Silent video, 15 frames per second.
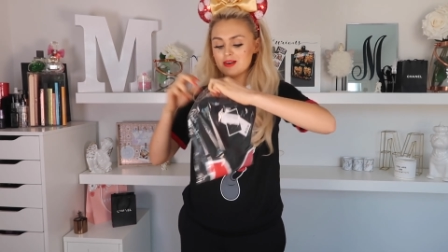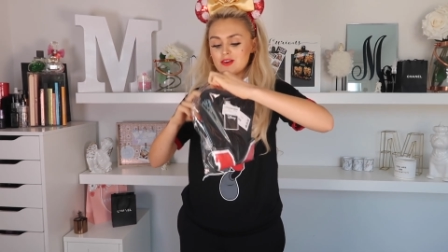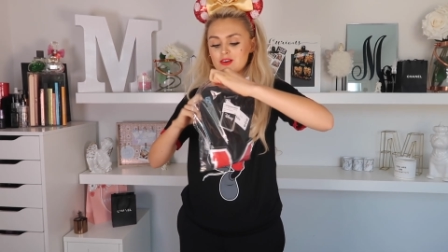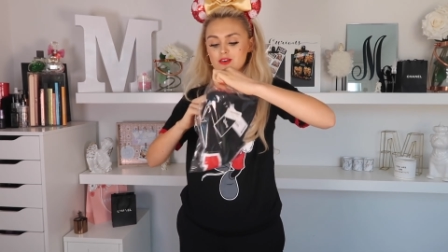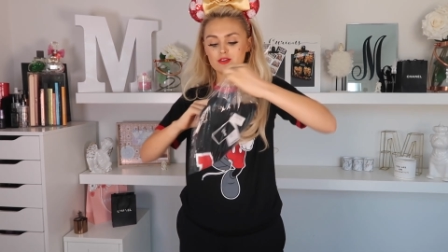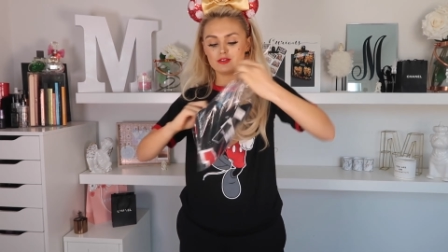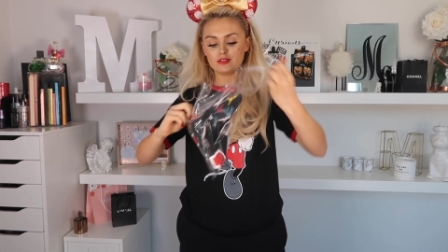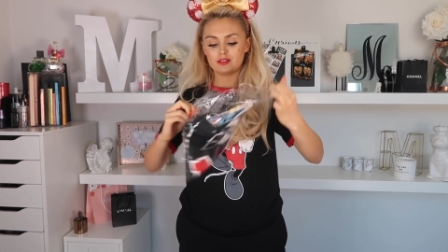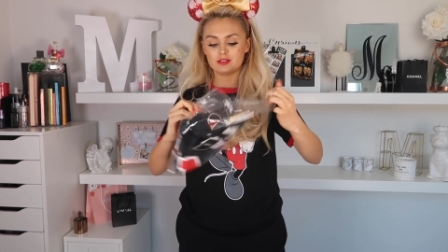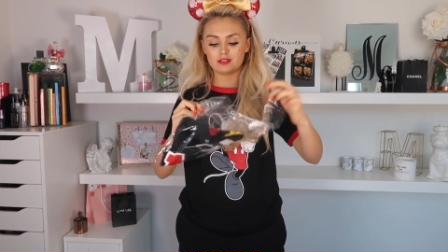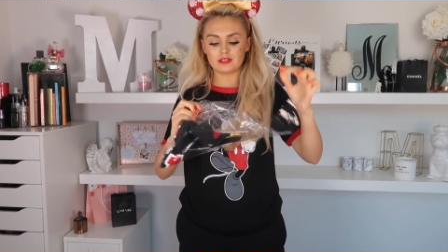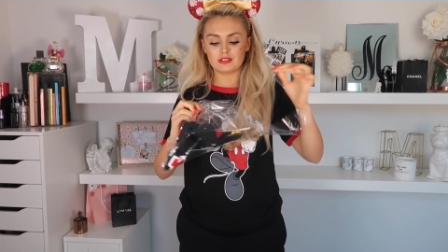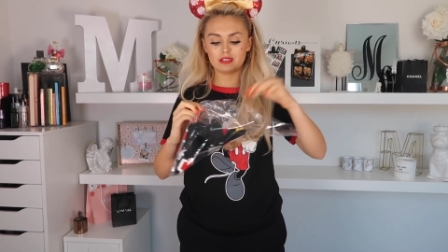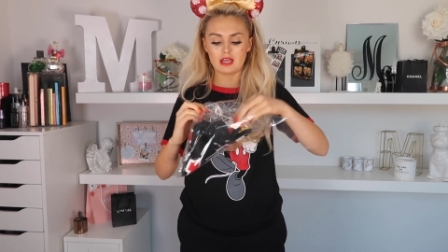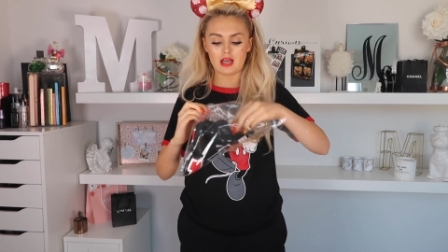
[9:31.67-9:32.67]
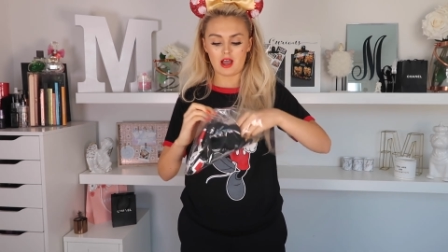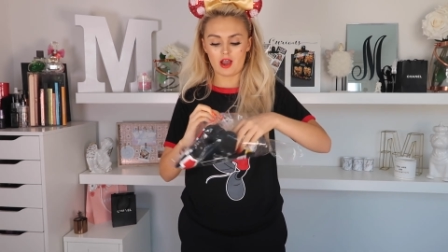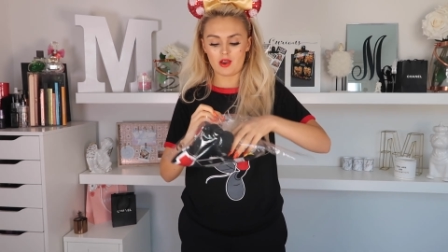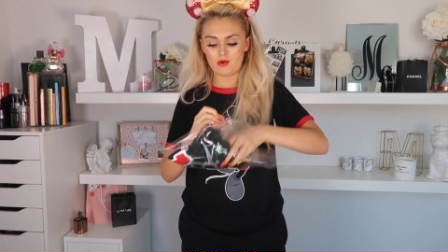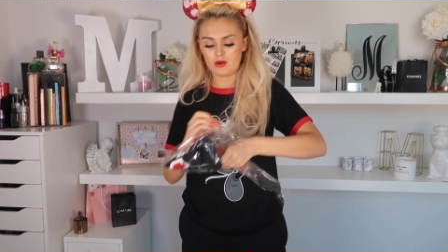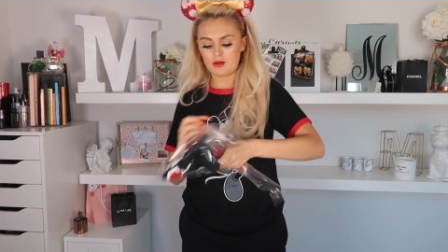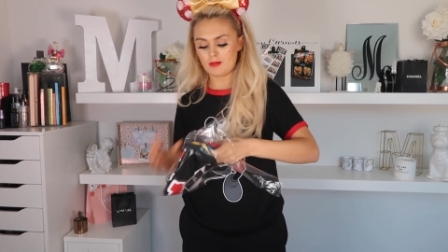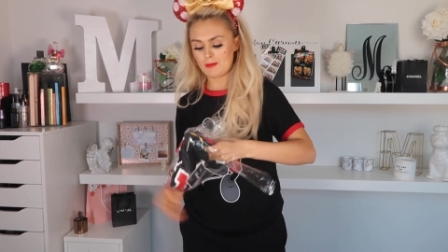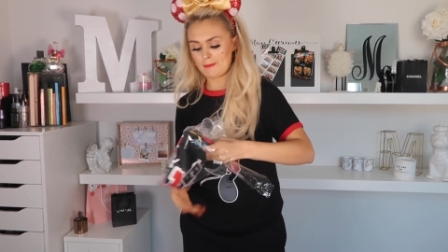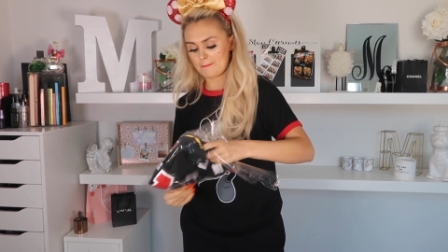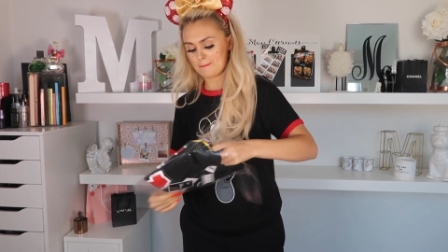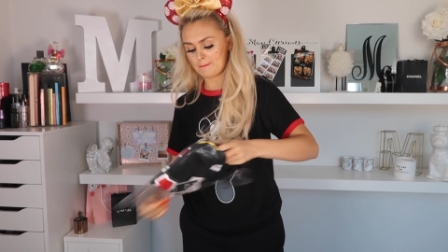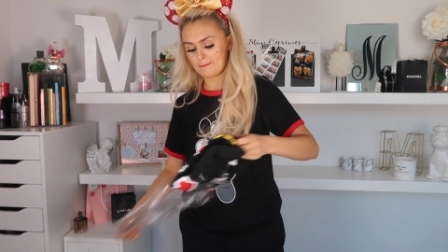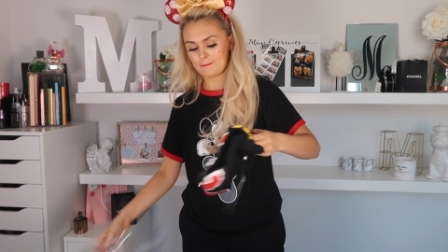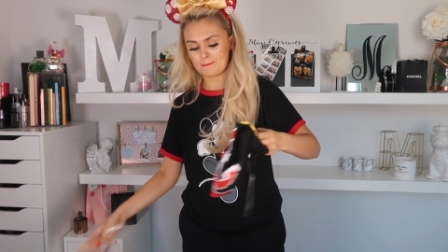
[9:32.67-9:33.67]
So, I
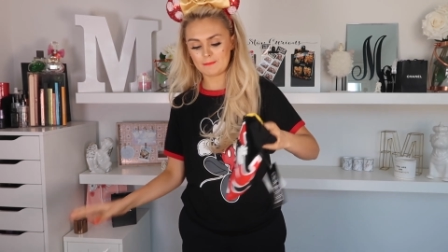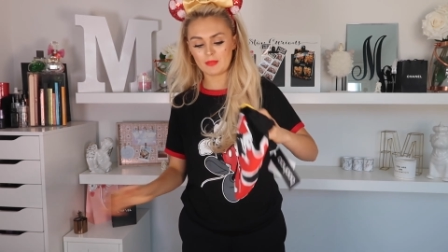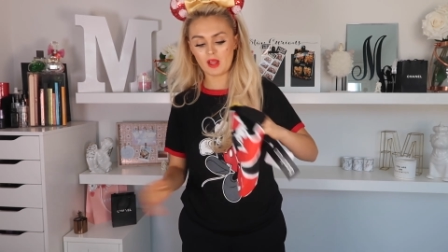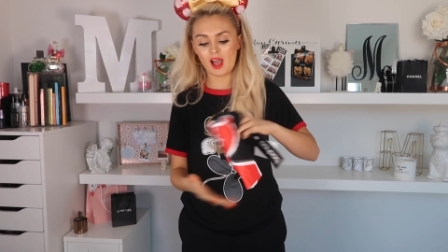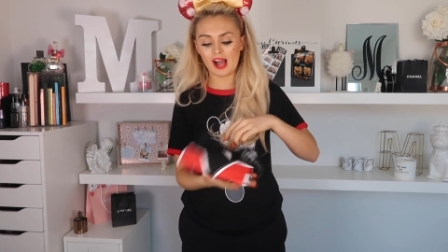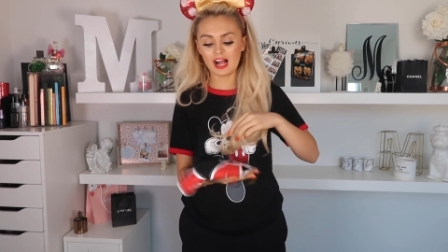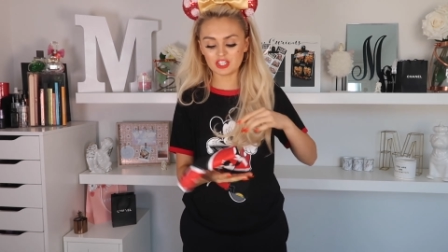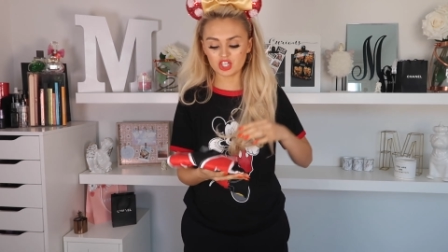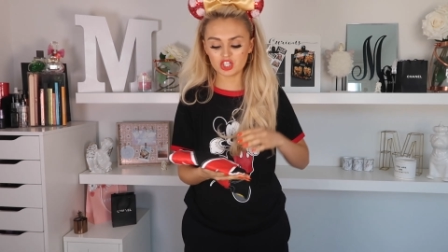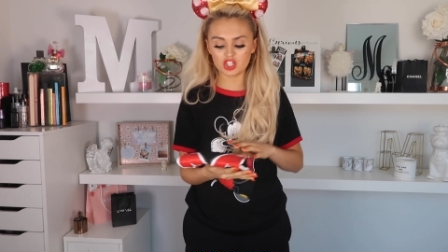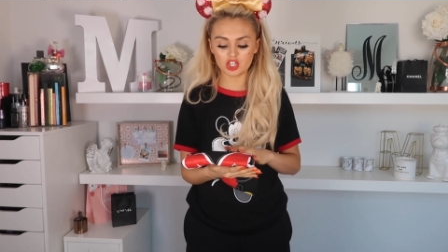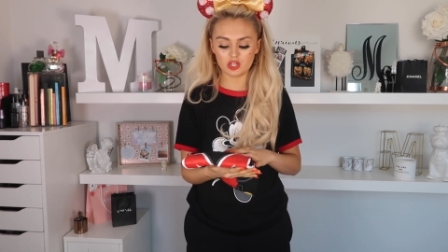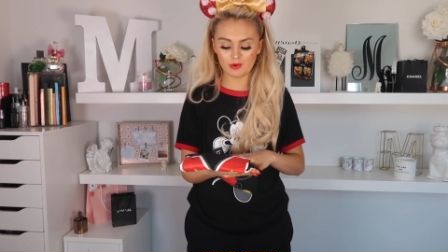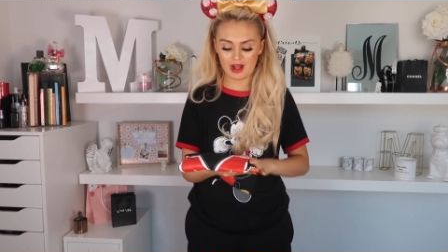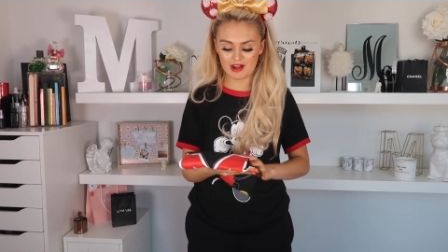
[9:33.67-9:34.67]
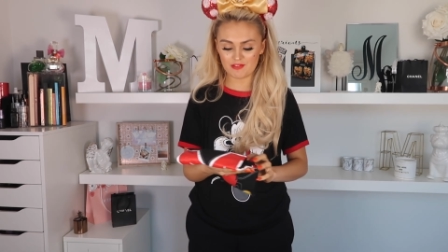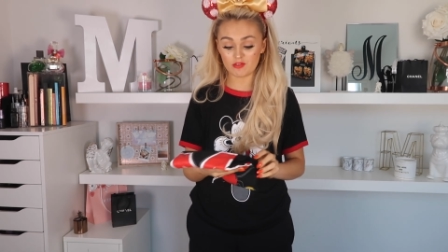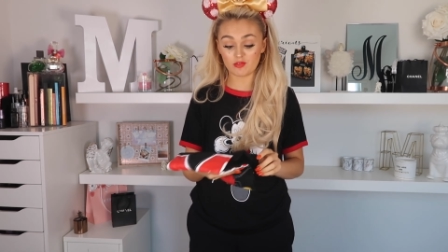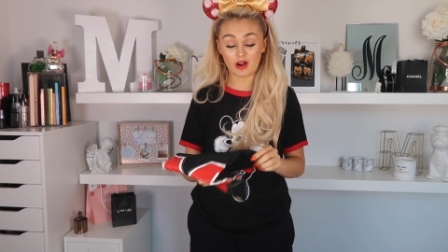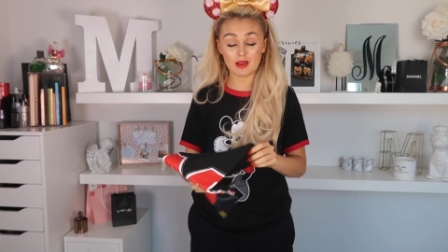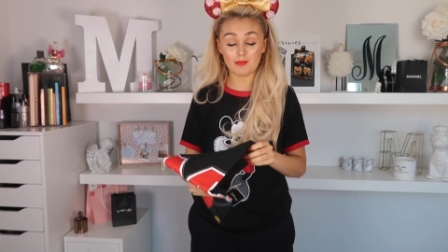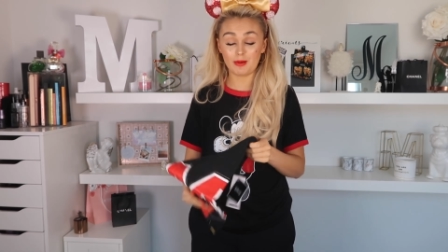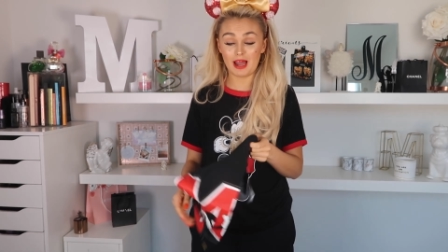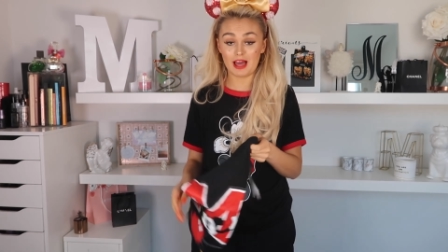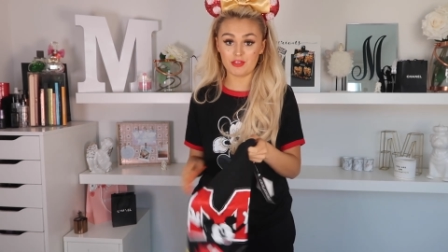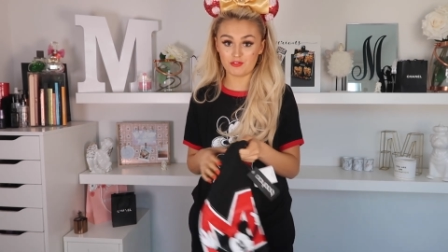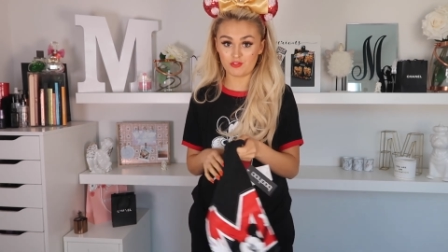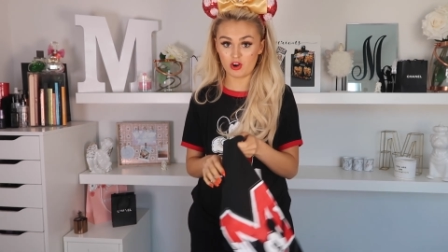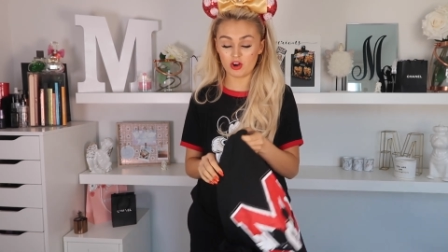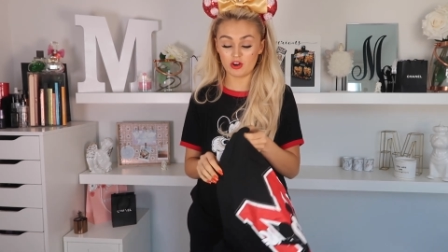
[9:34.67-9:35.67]
actually do have a right
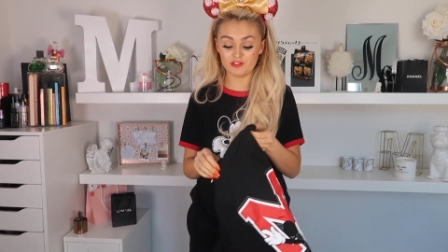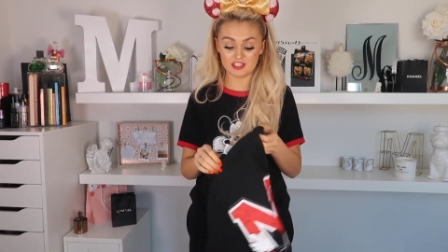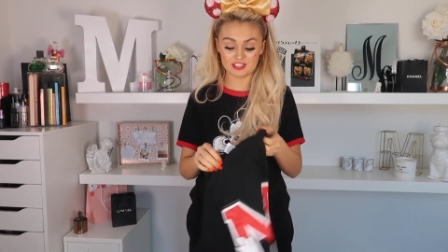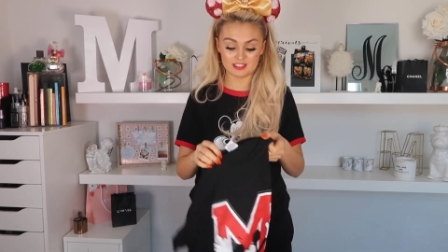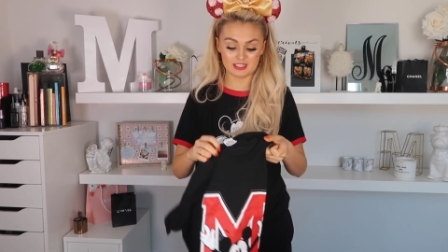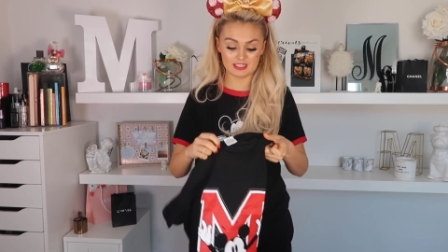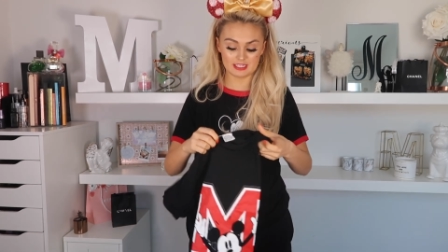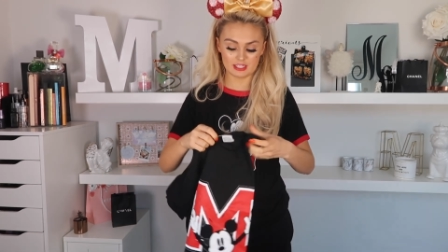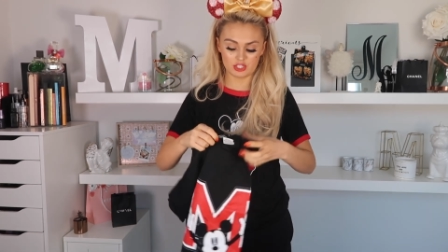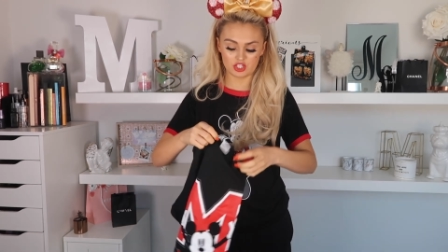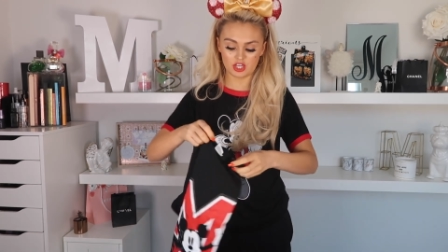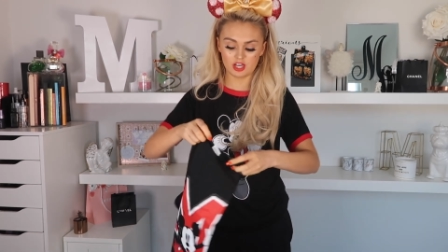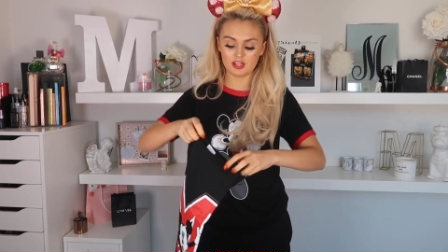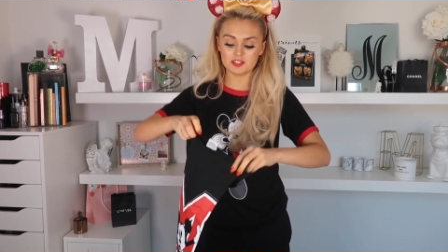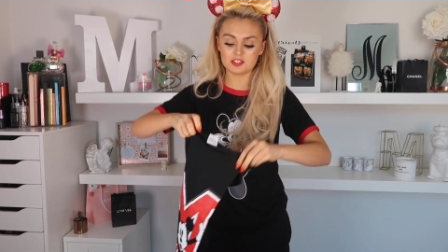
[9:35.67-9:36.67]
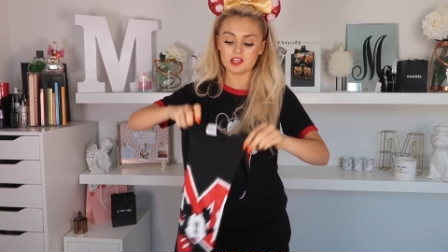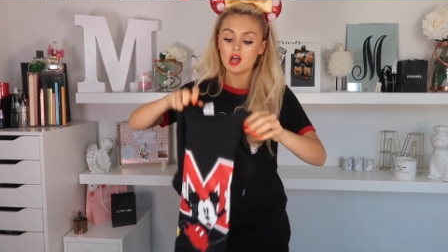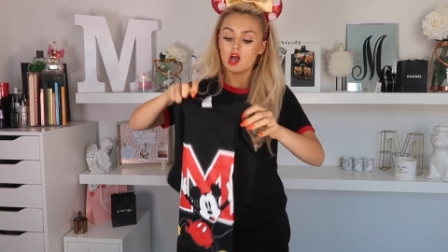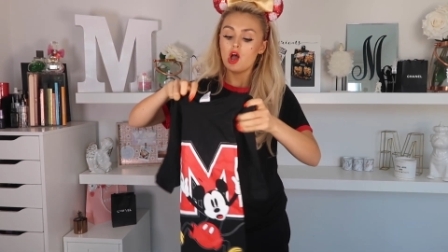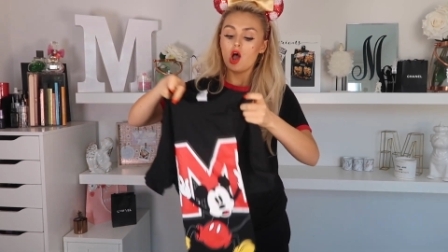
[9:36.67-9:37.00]
plethora of Disney t-shirts